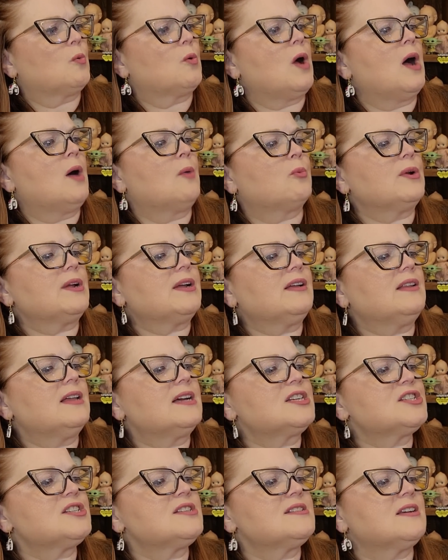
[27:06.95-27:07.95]
Uh,
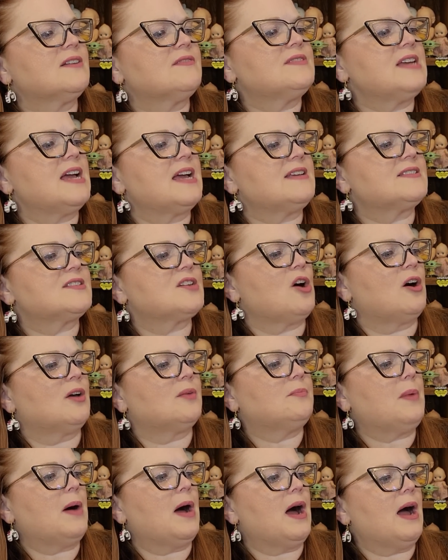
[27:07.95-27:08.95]
recollections of days
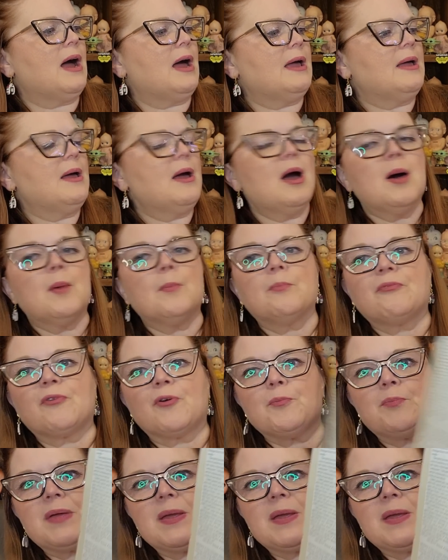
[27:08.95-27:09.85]
gone by from